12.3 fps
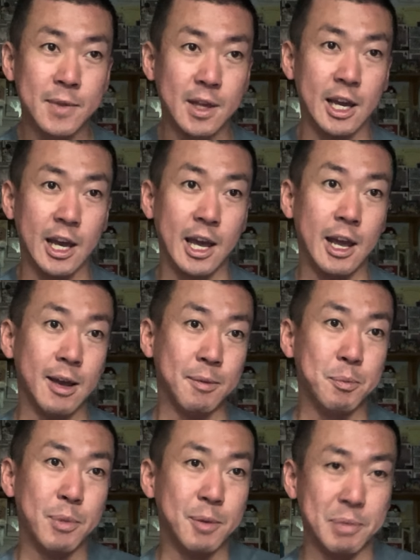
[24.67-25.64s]

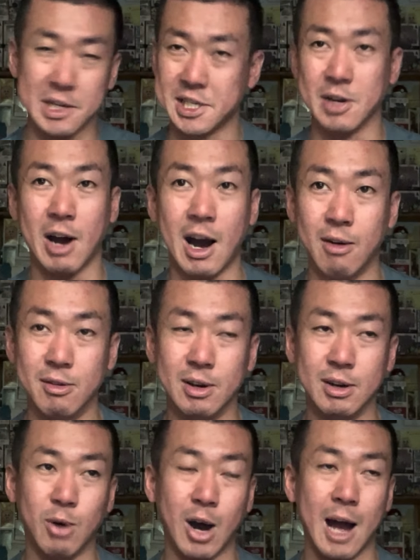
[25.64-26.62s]
basically,
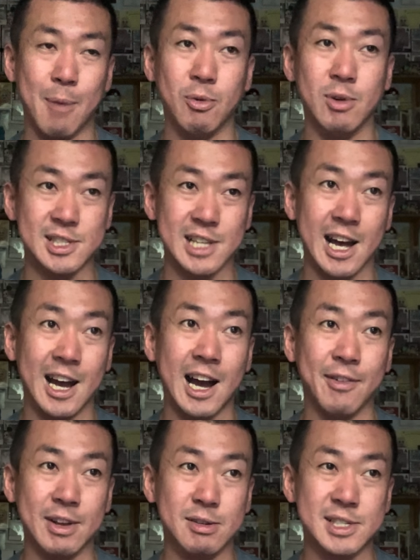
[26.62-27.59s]
what happened was that
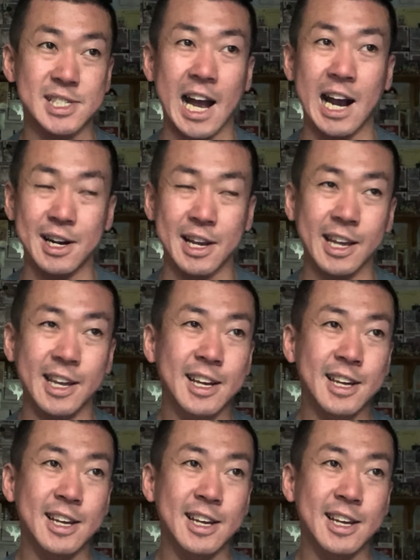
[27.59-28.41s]
I think it was Saturday.